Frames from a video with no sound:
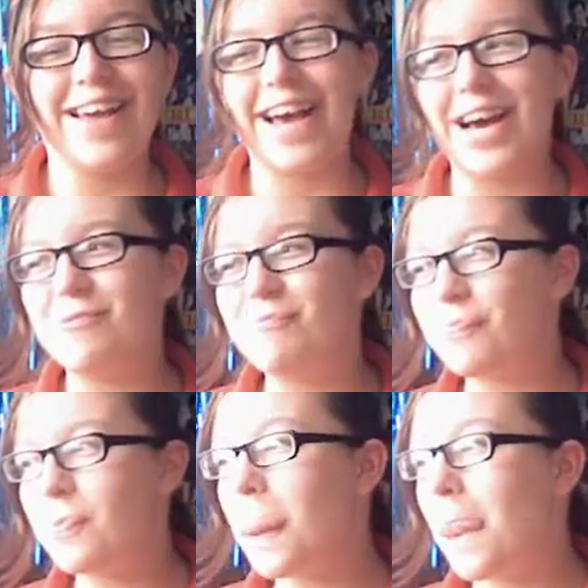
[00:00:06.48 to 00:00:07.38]

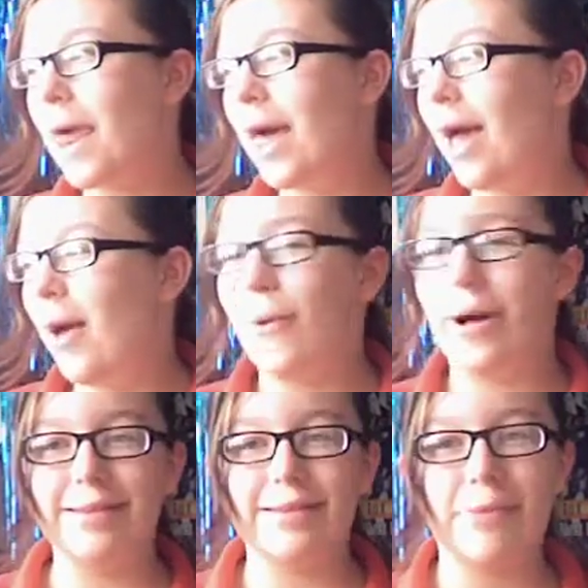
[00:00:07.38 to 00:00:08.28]

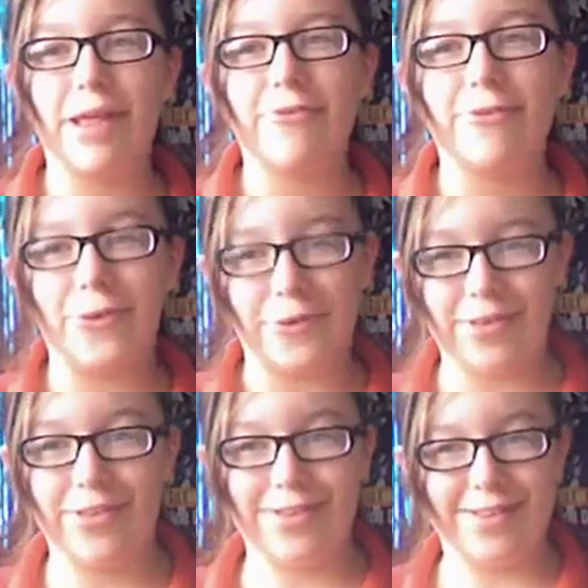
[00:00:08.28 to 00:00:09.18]
Well, it's May the 4th,
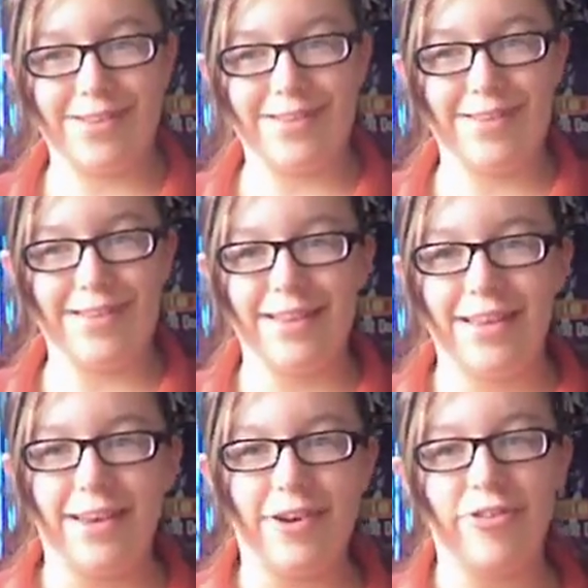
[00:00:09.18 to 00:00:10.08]

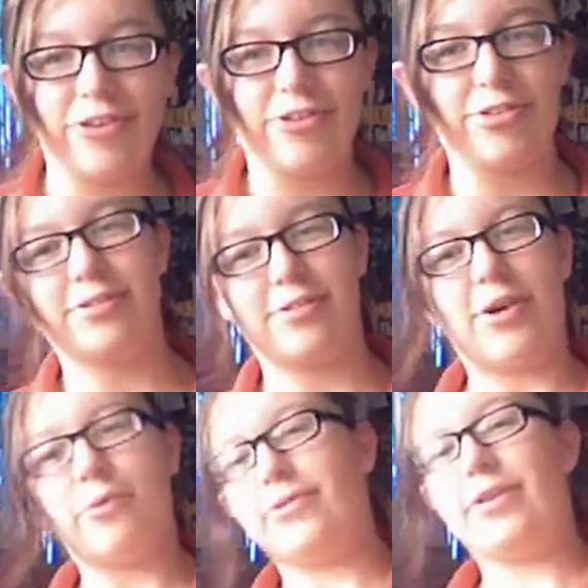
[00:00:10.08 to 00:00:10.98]
official
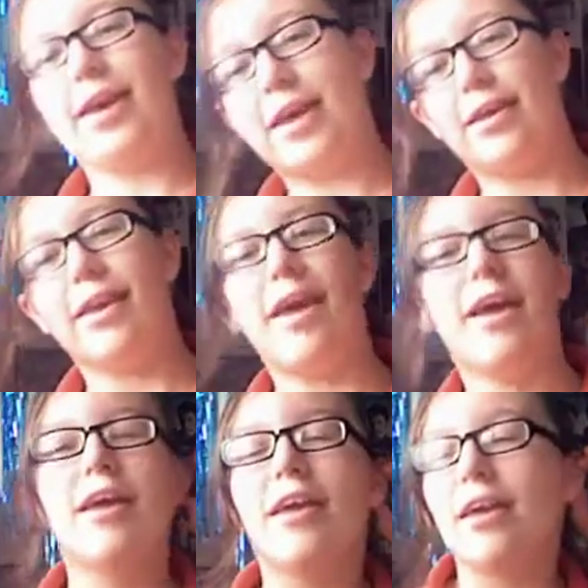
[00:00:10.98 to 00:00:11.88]
Star Wars Day,
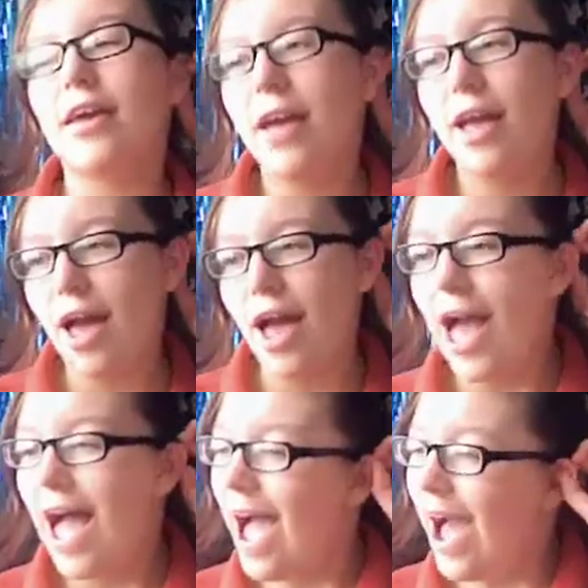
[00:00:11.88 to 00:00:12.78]

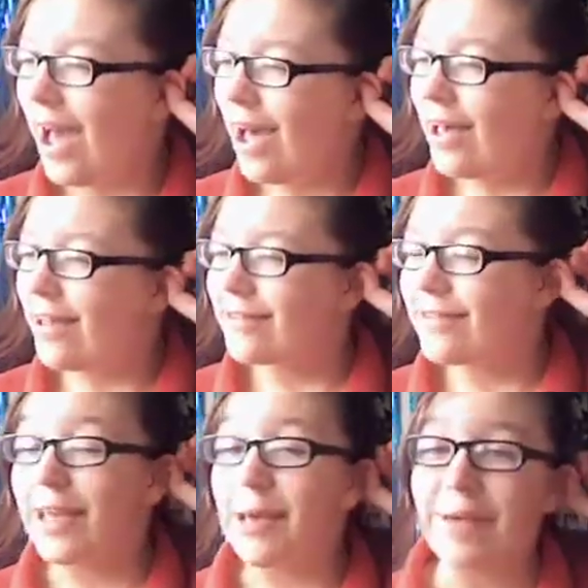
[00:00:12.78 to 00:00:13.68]
yay!
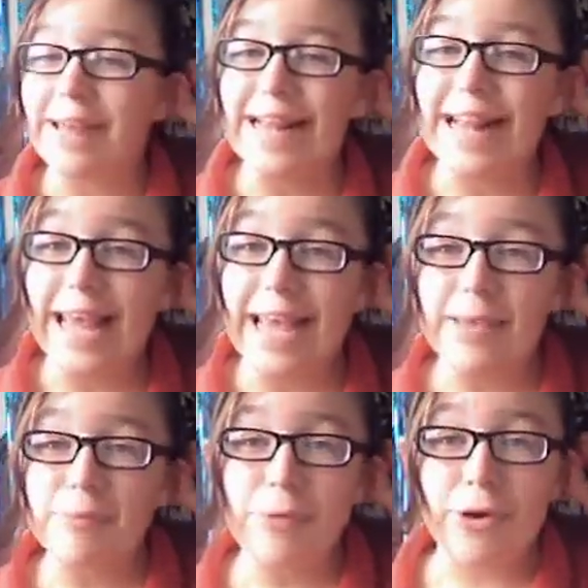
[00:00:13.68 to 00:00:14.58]
So yeah, basically,
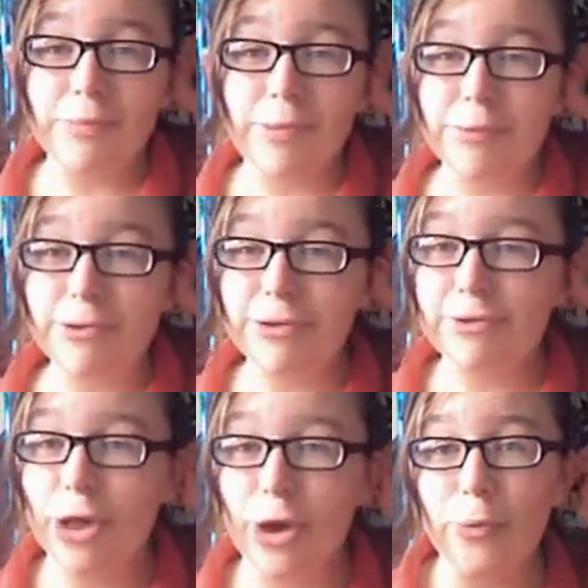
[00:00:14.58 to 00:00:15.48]
most people you
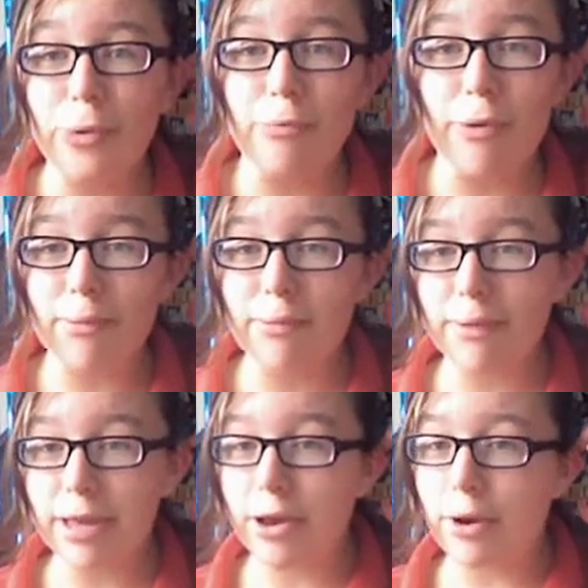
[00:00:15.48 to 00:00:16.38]
know will
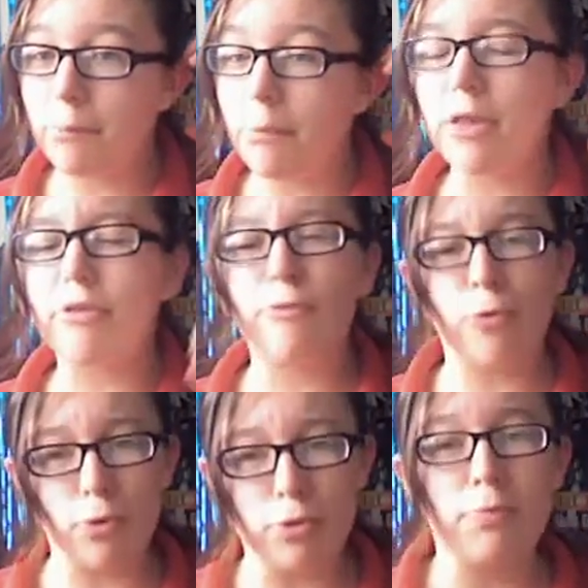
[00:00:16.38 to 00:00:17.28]
probably going, May the
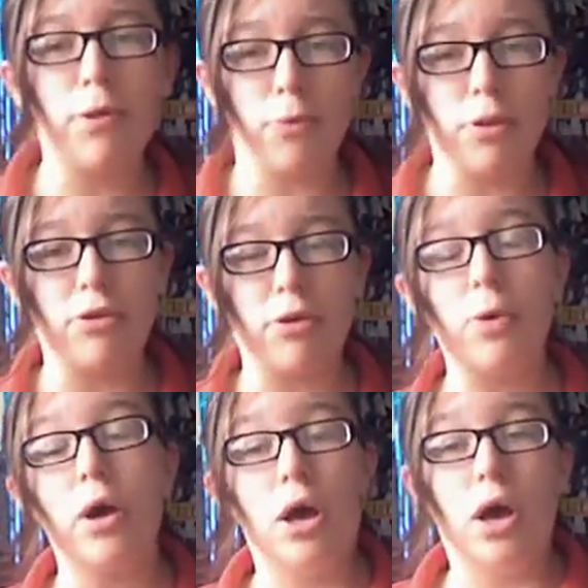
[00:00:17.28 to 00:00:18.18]
4th be with you,
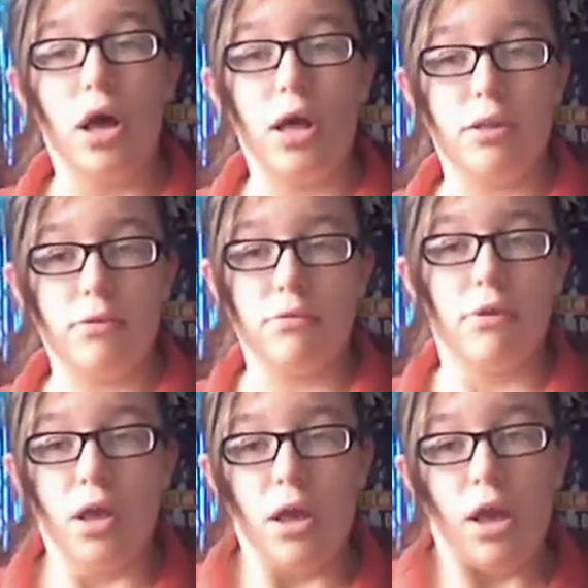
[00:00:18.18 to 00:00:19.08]
and
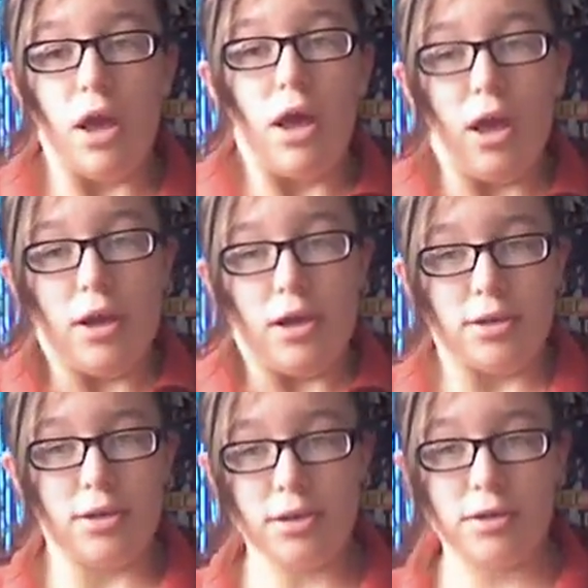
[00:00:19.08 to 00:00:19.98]

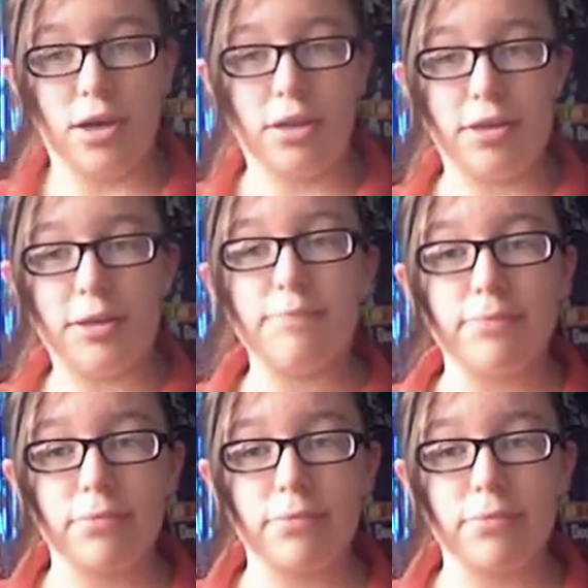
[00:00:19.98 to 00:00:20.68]
other